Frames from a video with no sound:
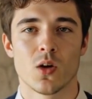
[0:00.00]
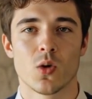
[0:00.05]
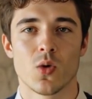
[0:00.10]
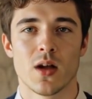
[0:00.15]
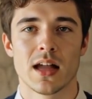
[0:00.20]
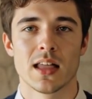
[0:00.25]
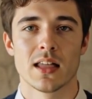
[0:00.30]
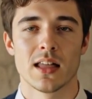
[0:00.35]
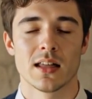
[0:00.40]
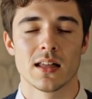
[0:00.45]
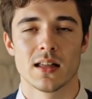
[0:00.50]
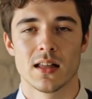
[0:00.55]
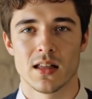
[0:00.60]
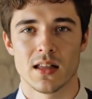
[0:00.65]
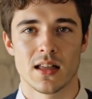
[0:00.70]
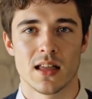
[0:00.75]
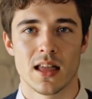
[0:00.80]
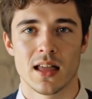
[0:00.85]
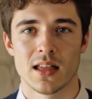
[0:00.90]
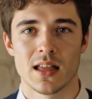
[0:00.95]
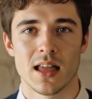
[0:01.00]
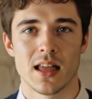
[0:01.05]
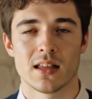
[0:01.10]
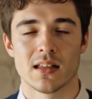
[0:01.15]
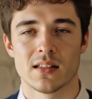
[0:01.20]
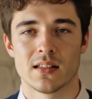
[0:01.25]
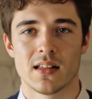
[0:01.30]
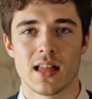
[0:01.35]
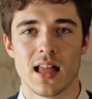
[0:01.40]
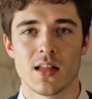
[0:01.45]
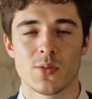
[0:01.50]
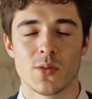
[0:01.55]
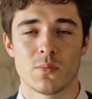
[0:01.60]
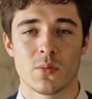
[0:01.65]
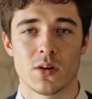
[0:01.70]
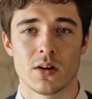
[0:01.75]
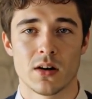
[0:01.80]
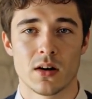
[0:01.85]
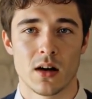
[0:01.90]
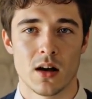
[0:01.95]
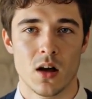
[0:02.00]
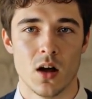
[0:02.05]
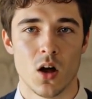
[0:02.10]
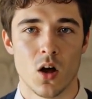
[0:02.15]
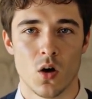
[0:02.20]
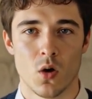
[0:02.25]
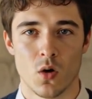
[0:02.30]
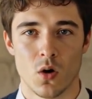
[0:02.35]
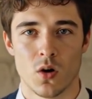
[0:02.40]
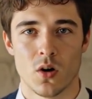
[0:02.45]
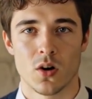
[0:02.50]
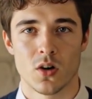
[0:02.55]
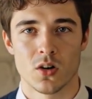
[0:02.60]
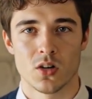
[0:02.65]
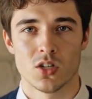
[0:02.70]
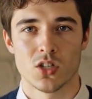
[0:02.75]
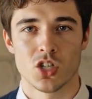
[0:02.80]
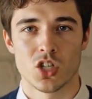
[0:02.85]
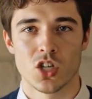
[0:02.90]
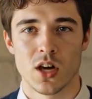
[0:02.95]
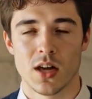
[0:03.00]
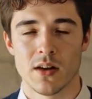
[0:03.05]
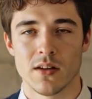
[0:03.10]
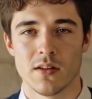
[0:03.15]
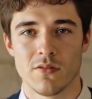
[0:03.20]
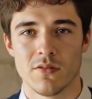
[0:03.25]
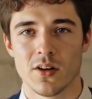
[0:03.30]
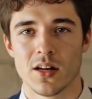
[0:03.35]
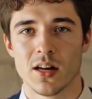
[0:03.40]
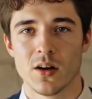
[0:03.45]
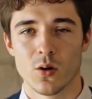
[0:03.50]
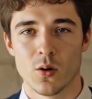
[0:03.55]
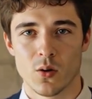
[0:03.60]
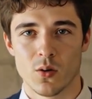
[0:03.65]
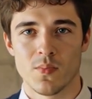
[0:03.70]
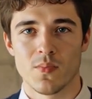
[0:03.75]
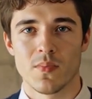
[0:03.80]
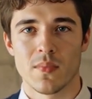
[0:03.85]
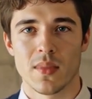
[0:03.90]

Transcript: Great. Click export or generate video.